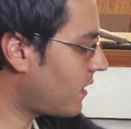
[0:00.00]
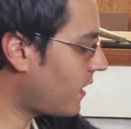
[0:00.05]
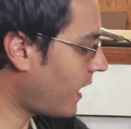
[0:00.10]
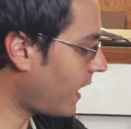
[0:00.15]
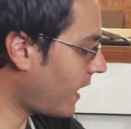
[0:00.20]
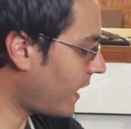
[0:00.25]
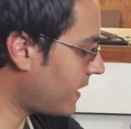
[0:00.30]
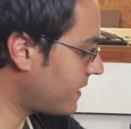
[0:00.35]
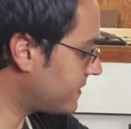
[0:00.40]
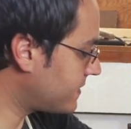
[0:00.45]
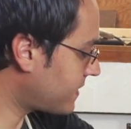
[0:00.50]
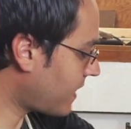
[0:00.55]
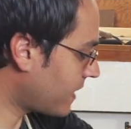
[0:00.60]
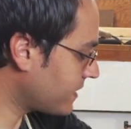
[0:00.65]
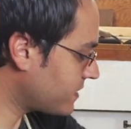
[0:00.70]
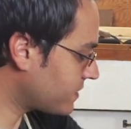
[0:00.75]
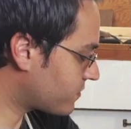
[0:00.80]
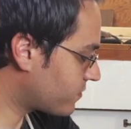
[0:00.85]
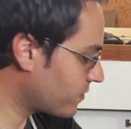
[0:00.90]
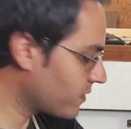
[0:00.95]
And I
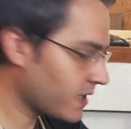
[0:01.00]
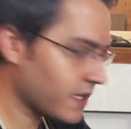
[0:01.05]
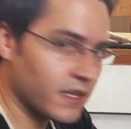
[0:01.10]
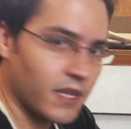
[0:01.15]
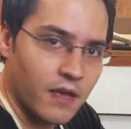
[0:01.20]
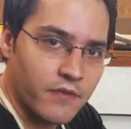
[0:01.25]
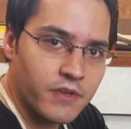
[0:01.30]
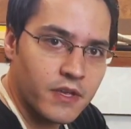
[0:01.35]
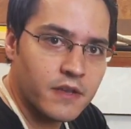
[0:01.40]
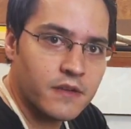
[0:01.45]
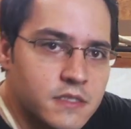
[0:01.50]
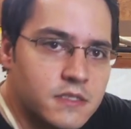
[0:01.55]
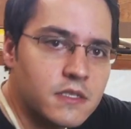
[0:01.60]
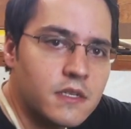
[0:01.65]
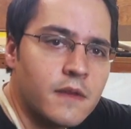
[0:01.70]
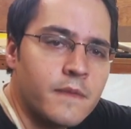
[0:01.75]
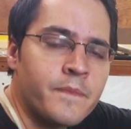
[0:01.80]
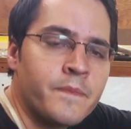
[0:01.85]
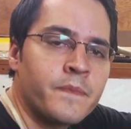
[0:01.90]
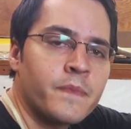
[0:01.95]
just really love it.
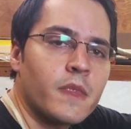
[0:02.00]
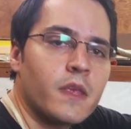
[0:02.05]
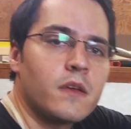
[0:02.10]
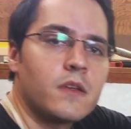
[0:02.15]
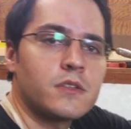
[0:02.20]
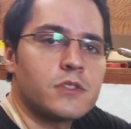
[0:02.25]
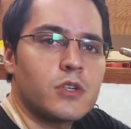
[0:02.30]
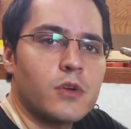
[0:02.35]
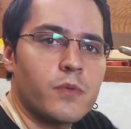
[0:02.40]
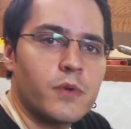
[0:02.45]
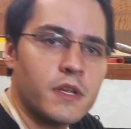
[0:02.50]
So